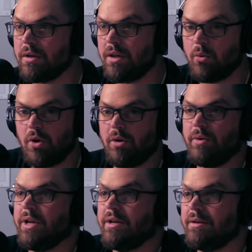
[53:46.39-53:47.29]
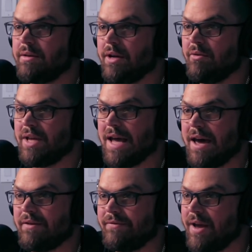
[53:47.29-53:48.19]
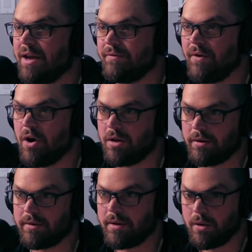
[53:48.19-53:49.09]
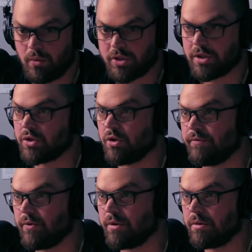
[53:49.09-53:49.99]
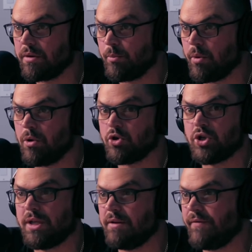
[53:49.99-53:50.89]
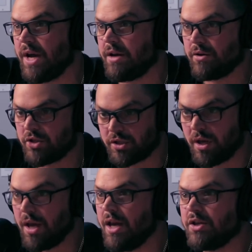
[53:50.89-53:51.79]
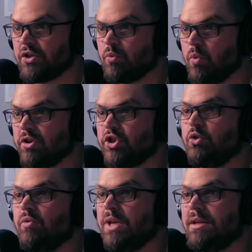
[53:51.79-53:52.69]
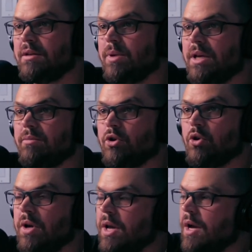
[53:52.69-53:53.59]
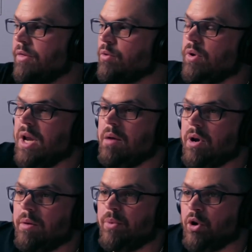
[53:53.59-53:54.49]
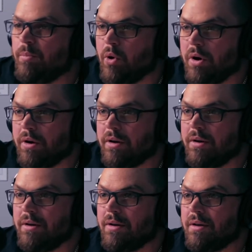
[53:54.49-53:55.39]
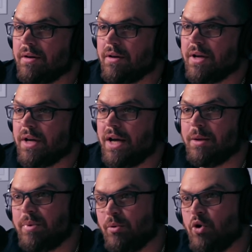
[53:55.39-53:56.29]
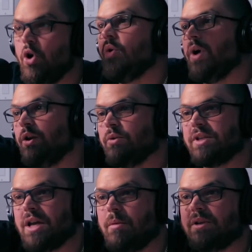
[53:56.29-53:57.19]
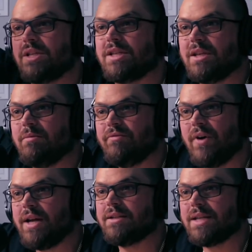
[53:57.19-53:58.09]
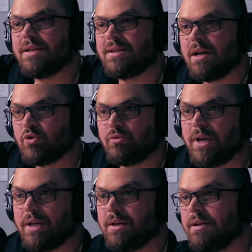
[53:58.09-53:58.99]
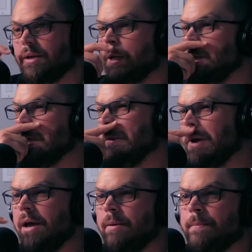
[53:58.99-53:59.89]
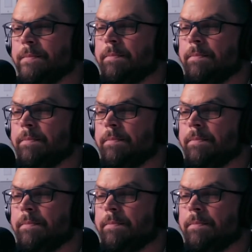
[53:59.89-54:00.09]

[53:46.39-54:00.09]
they already had a fan following, which is good for the promotion and the fighter. It just works. You need to be able to go. I throw a name on a billboard, and then people go, "Oh, I know this guy because I've seen him fight 10 times already." We had